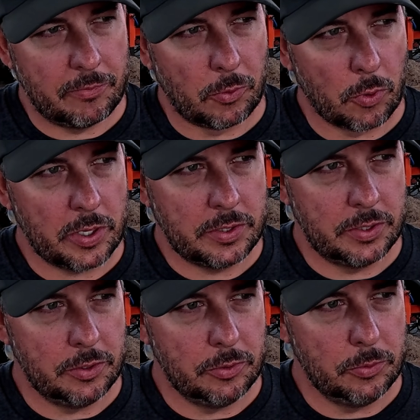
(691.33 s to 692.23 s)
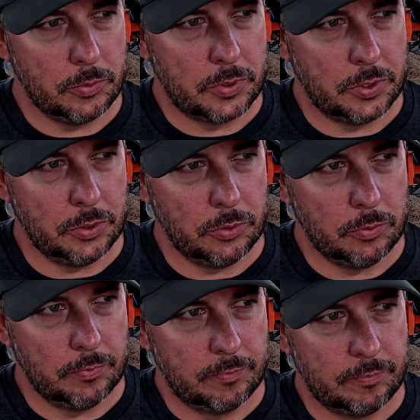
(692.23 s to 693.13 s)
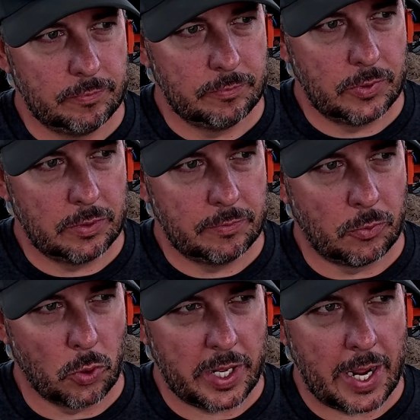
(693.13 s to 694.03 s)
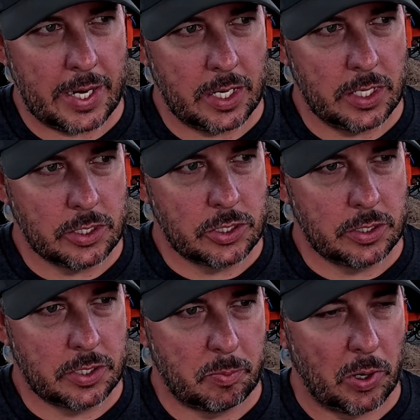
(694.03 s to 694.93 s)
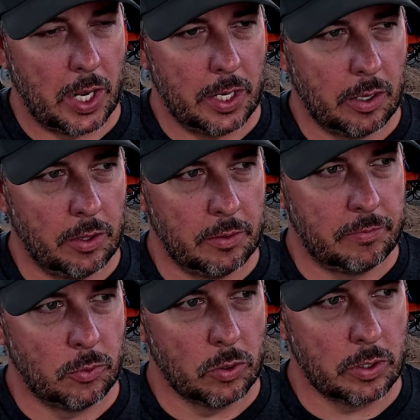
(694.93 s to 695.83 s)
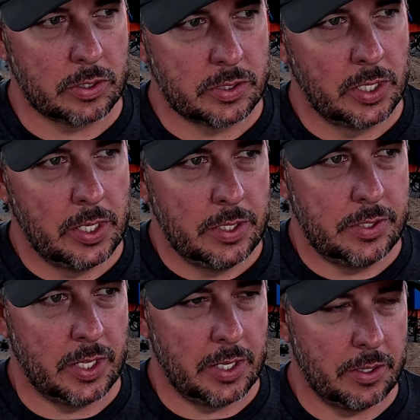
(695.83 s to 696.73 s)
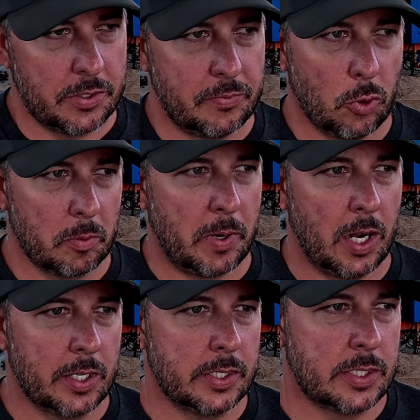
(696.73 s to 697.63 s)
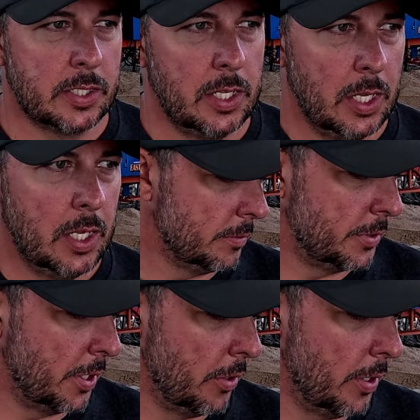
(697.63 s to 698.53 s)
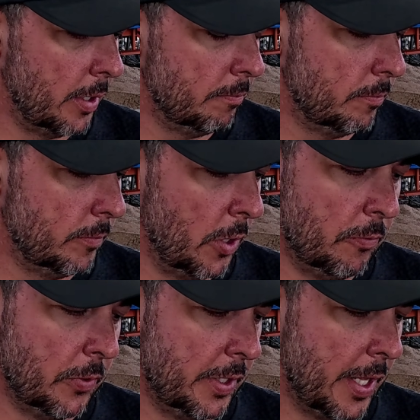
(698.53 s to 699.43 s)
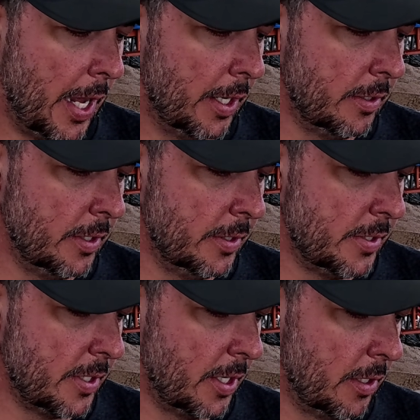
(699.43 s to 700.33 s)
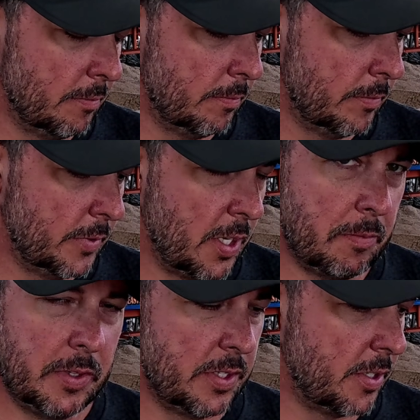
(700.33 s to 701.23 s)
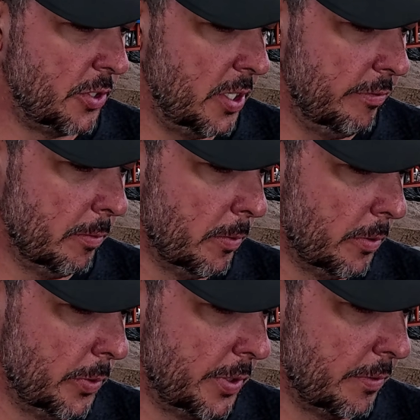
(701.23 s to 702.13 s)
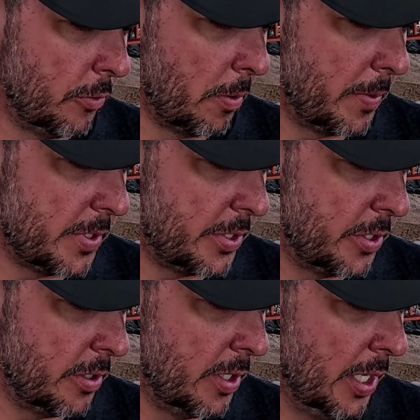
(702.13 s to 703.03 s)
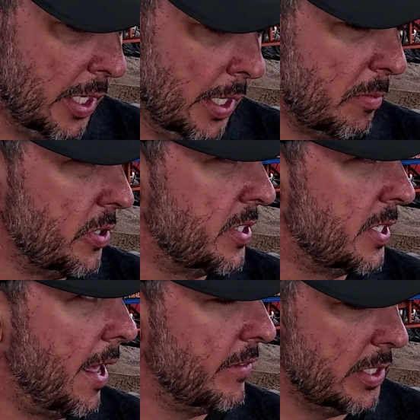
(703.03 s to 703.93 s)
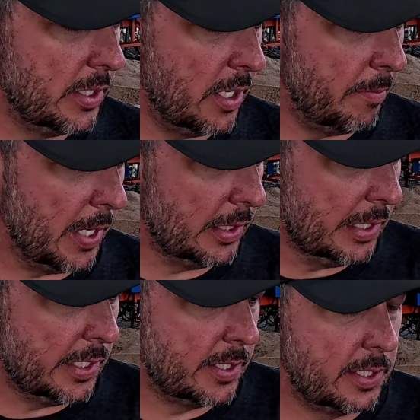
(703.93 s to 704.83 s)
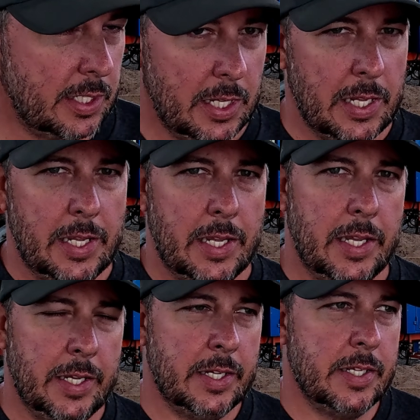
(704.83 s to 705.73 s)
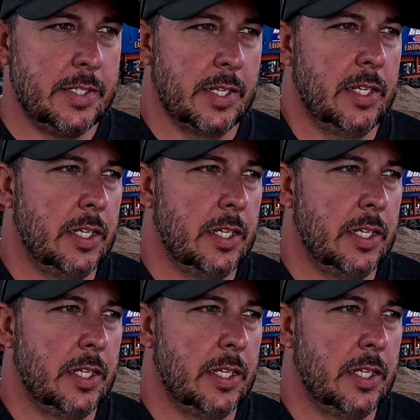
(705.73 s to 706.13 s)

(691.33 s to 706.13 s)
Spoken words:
42 to 48-inch spread on the forks to get in those fork pockets. So hopefully that is something that's achievable with a fork positioner. Number 7 on my list is